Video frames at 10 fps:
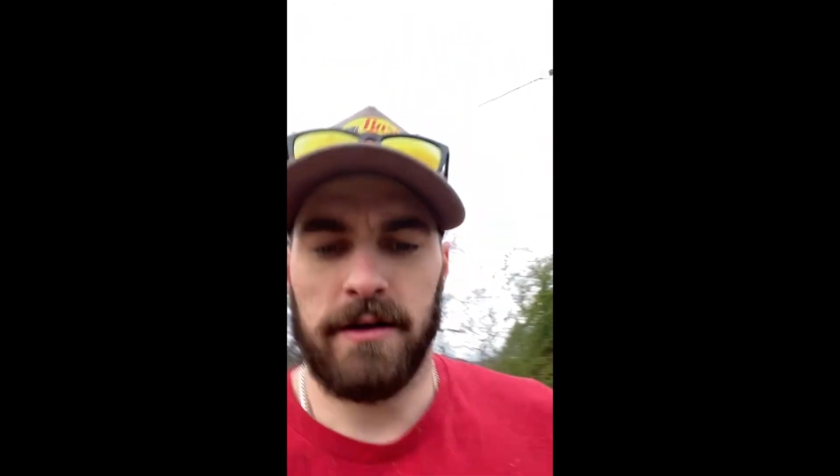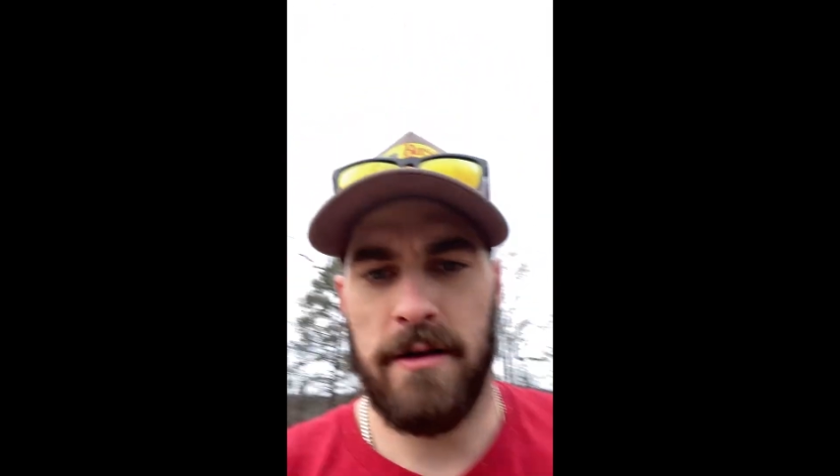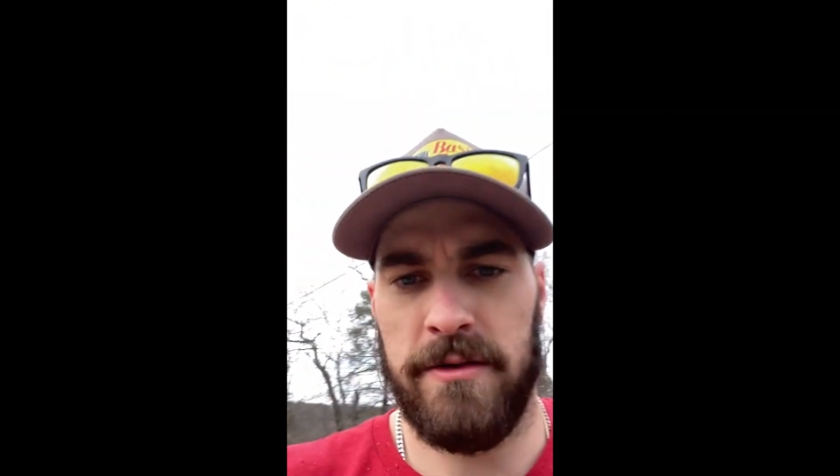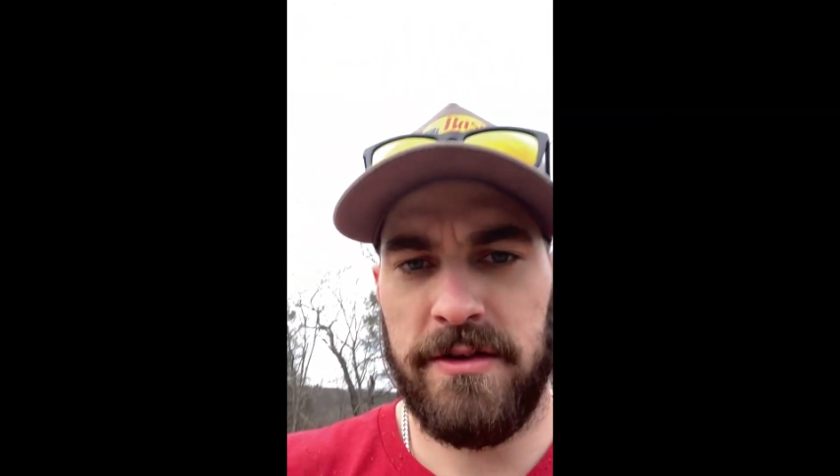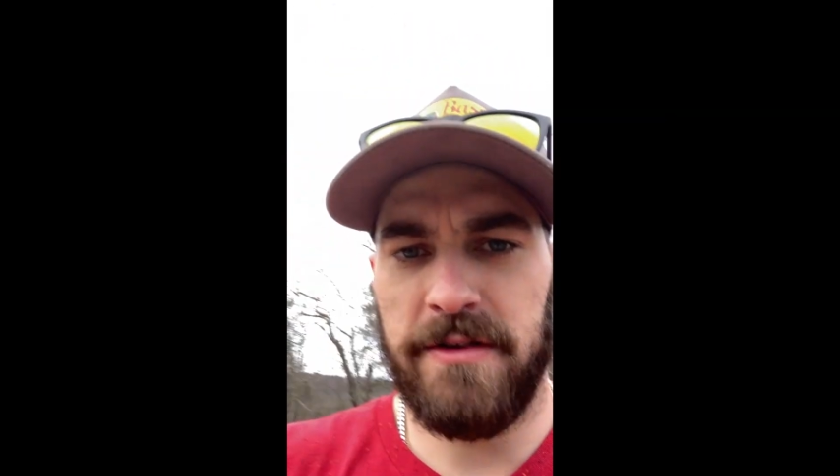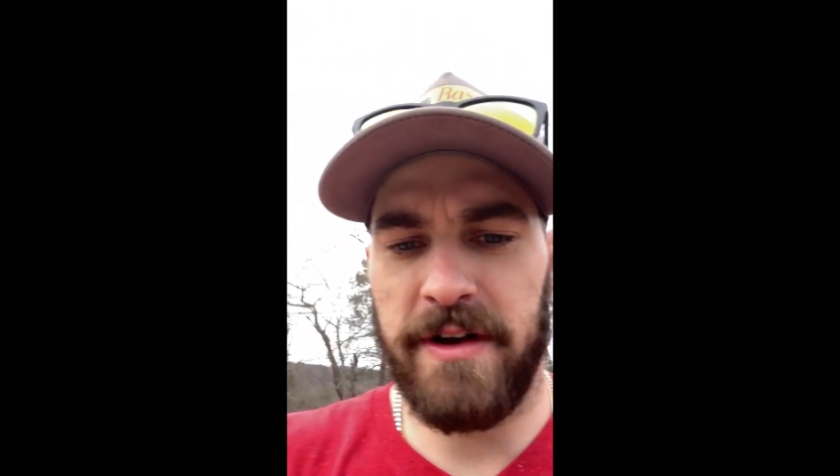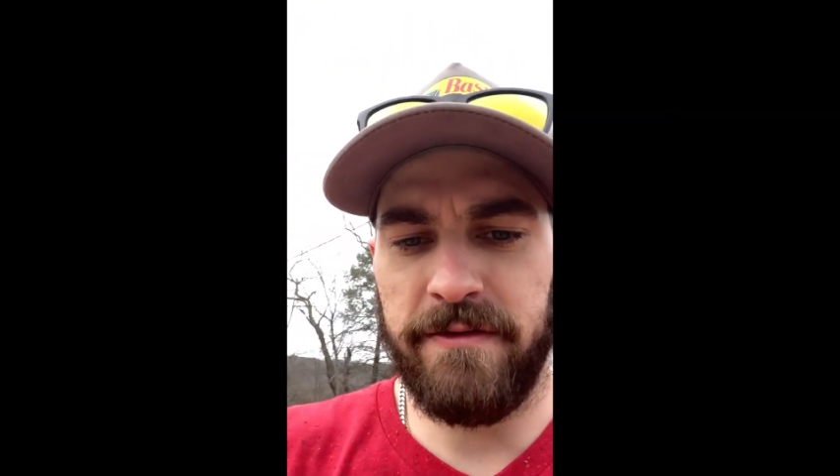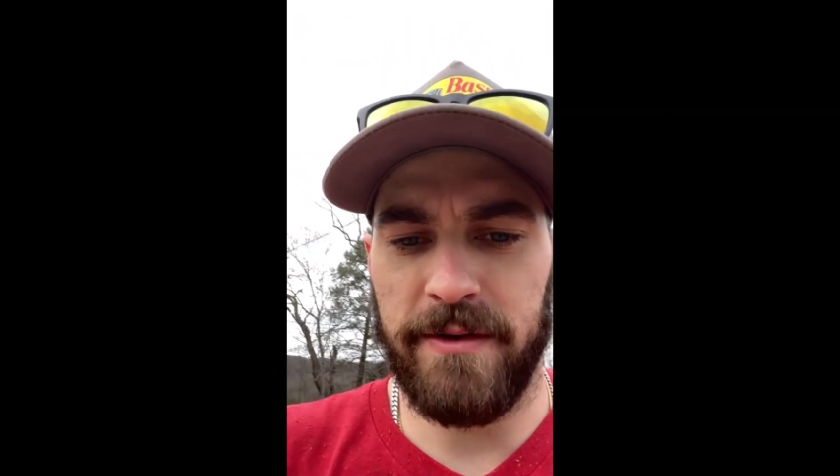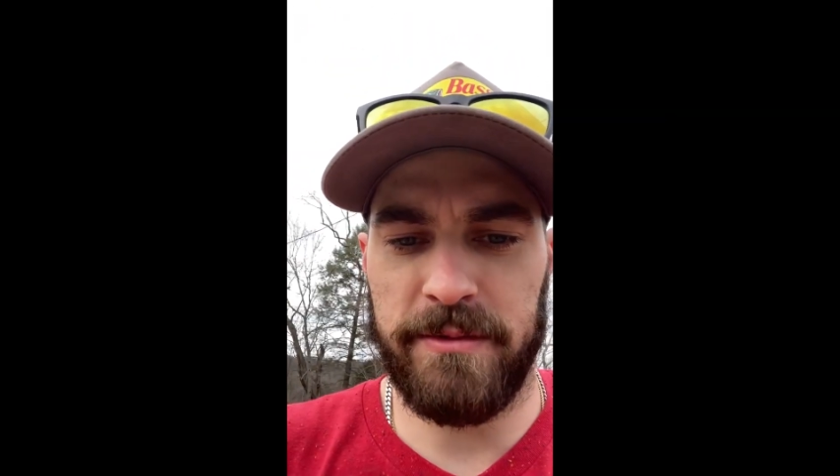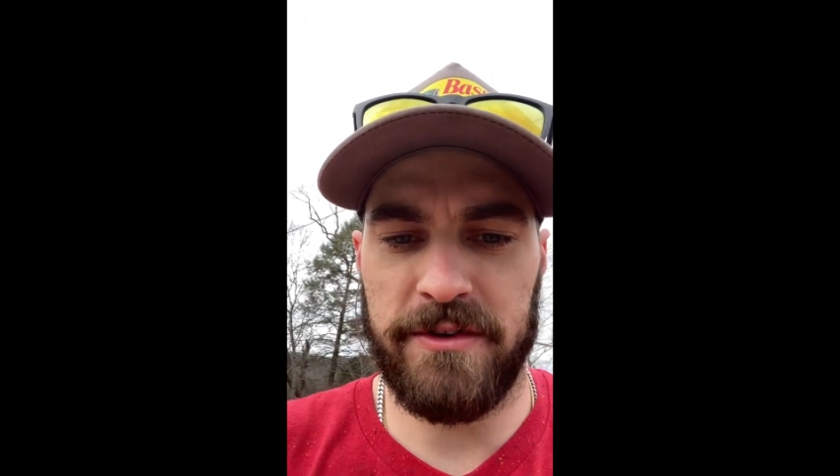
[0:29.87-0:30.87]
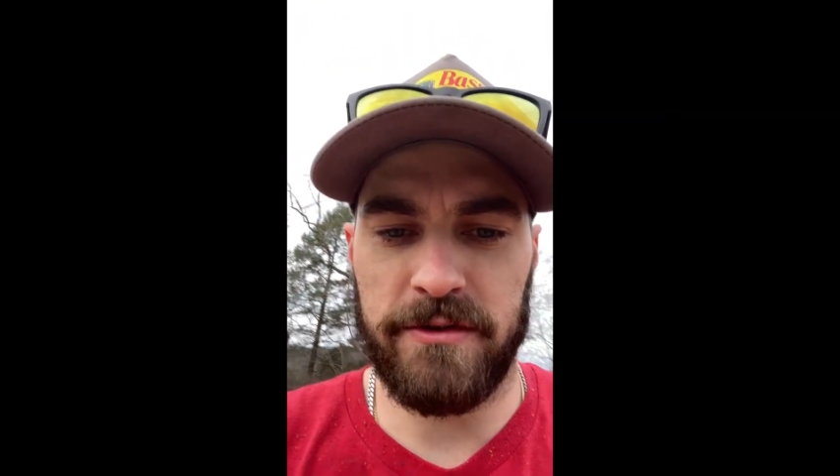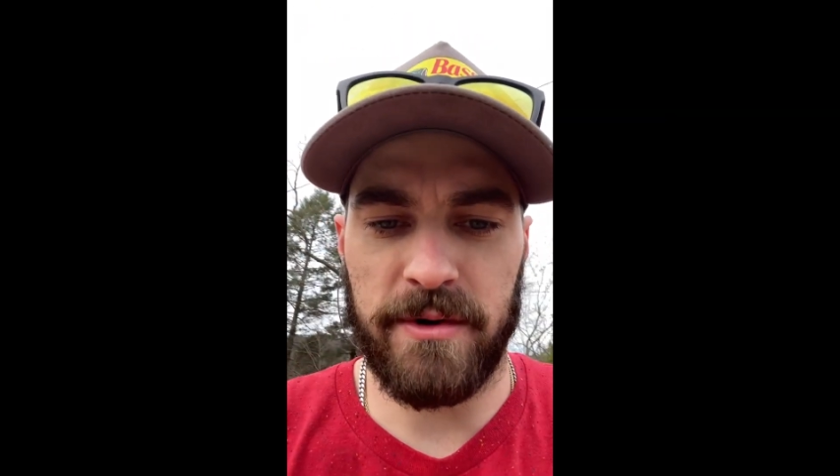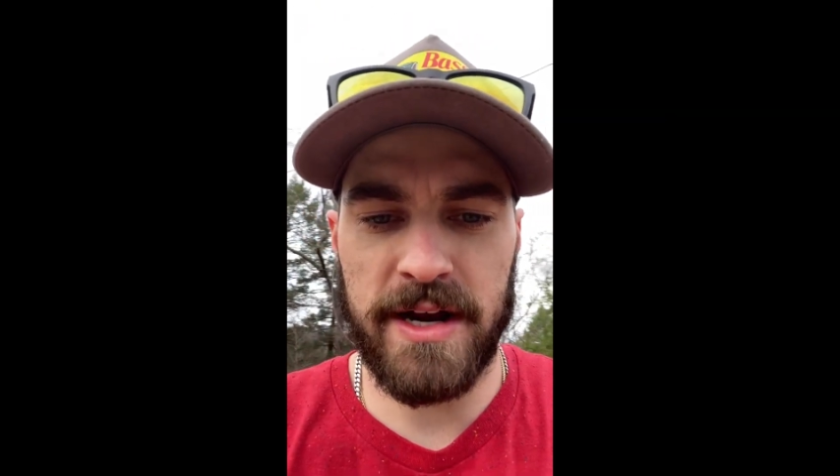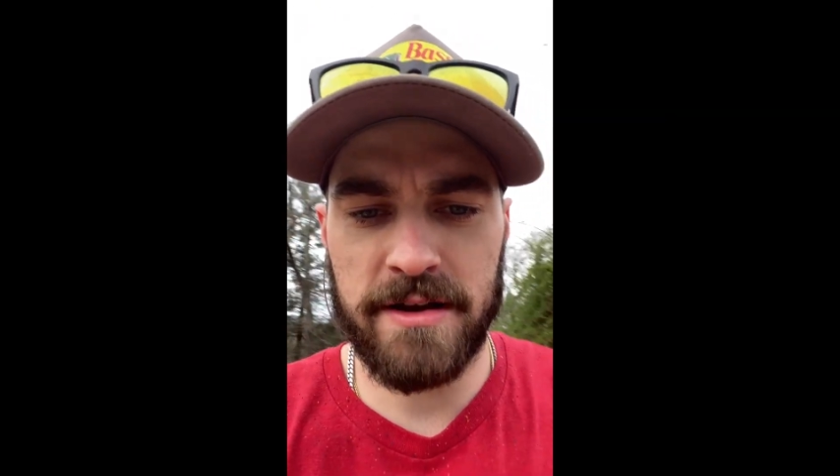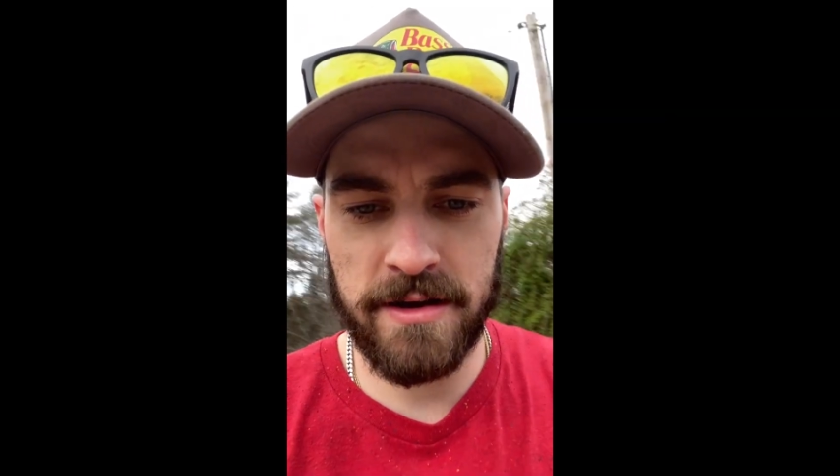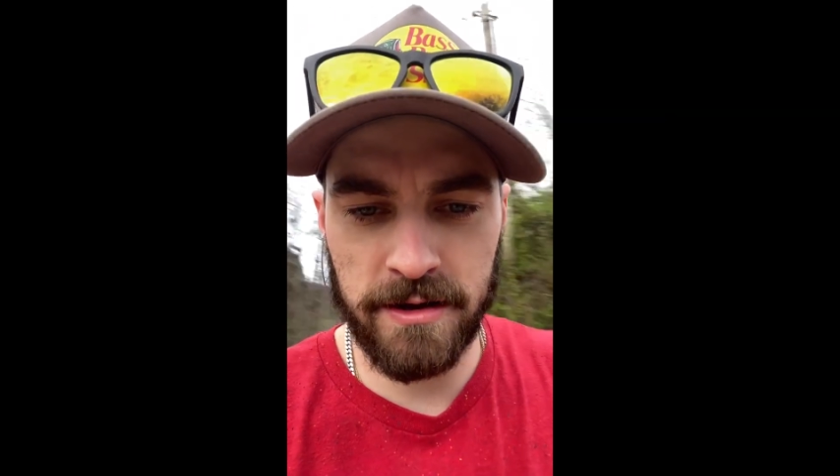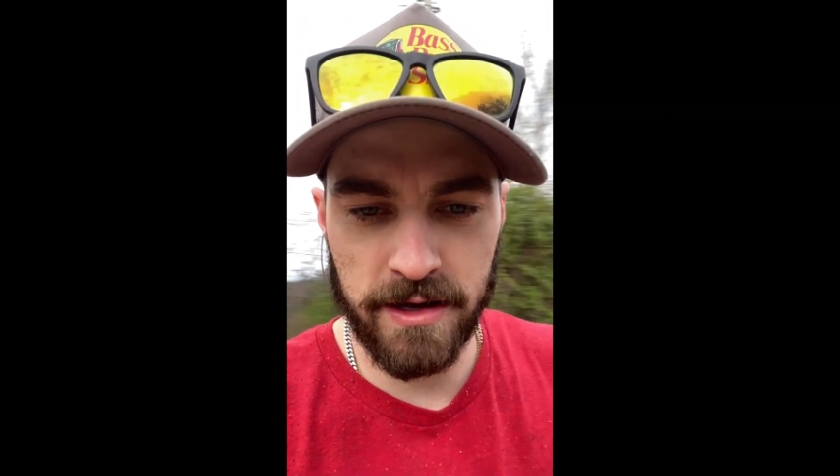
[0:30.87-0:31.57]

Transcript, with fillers: Let's see if I can flip this around.